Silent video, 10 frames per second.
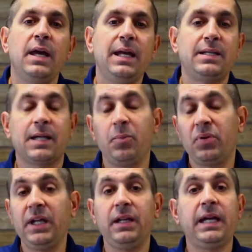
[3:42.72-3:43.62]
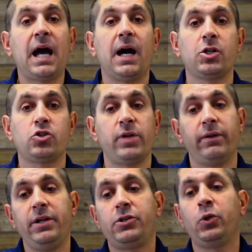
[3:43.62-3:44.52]
It is completely
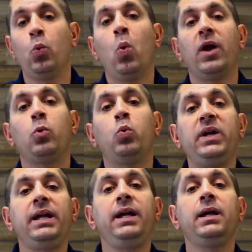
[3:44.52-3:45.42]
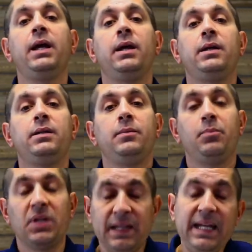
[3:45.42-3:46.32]
contrary to what we
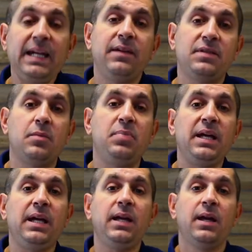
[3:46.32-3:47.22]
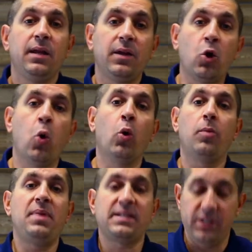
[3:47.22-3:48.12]
believe to be the core
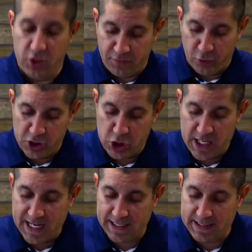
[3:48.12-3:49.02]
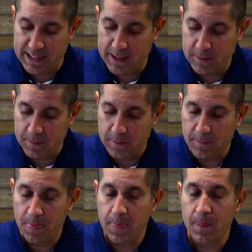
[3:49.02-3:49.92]
message of Christianity,
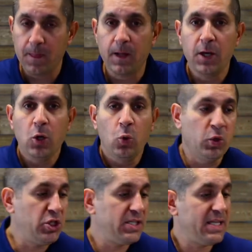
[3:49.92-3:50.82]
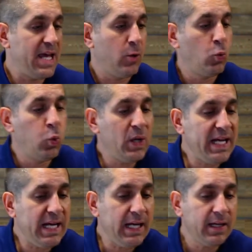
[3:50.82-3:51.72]
which is that
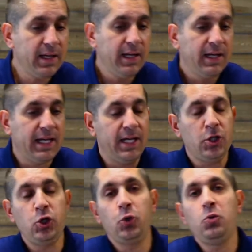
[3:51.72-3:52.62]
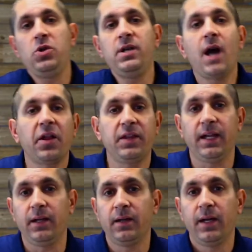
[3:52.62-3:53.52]
we can do
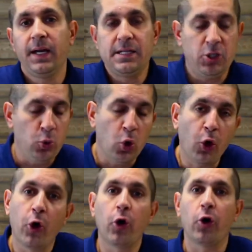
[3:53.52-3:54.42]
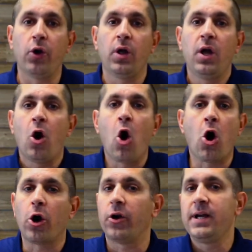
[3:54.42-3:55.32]
nothing to earn
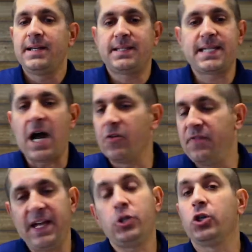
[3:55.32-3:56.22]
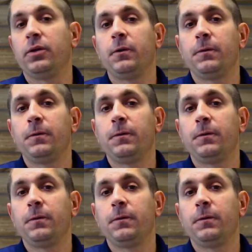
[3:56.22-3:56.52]
our salvation.